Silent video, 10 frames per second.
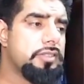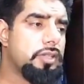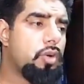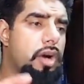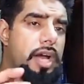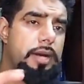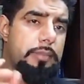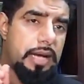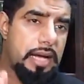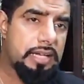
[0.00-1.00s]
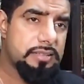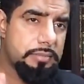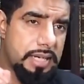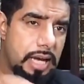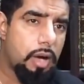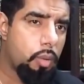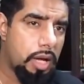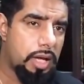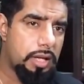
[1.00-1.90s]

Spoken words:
in the Quran about Adam and Hawa.